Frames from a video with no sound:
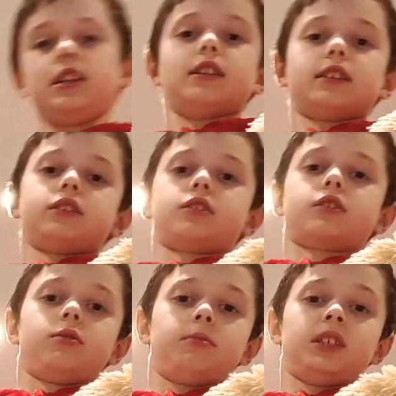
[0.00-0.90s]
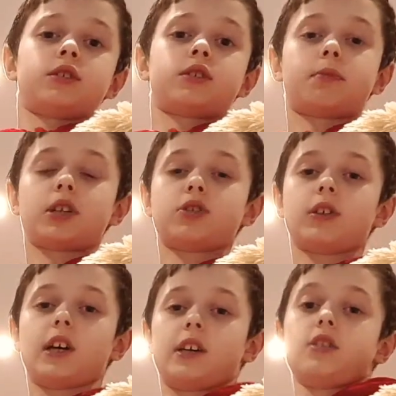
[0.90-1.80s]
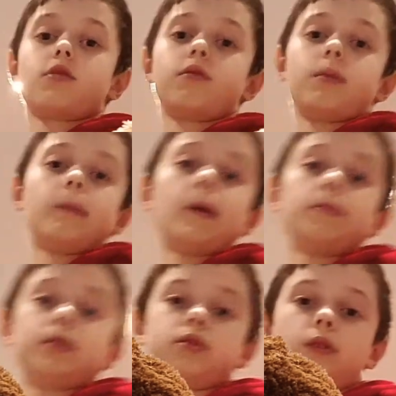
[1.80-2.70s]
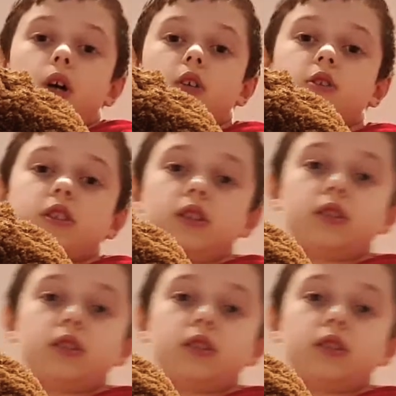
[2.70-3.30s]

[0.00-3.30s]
that there's going to be a special guest. Remember to watch till